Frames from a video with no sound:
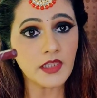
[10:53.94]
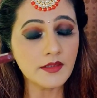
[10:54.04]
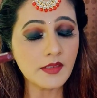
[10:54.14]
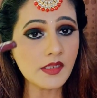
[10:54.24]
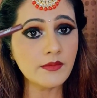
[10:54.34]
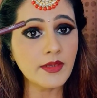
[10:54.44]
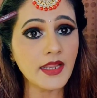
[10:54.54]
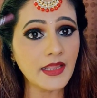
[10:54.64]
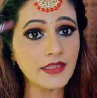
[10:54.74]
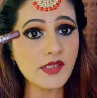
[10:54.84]
And this is
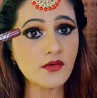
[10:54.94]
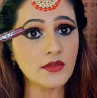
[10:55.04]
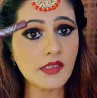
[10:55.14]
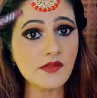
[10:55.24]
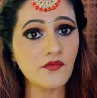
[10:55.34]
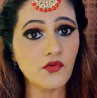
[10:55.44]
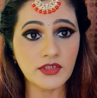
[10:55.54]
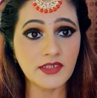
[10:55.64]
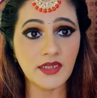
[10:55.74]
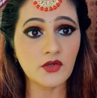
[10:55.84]
one, and I just got this for
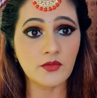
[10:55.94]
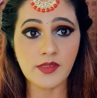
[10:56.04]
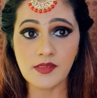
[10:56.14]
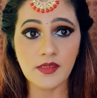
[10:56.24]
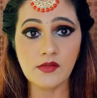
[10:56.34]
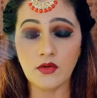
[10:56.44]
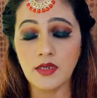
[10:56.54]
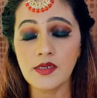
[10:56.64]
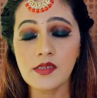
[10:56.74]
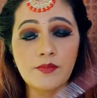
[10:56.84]
49 rupees, that's
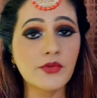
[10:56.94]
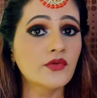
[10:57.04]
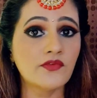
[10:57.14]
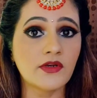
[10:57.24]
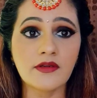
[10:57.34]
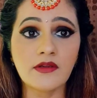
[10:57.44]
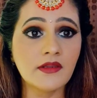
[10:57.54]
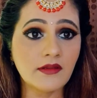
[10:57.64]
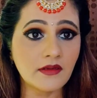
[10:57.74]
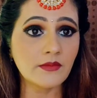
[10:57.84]
all, and it's beautiful,
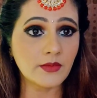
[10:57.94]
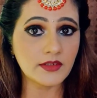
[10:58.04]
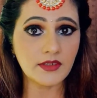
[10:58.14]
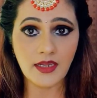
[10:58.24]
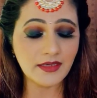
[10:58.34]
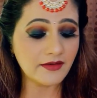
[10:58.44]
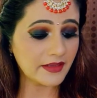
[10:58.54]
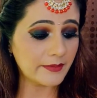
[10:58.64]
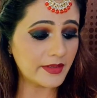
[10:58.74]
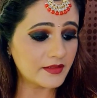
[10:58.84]
really worth it. Highly
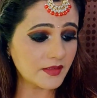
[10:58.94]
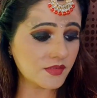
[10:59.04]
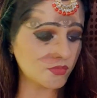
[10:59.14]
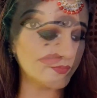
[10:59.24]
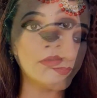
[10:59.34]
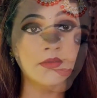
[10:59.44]
recommend this too.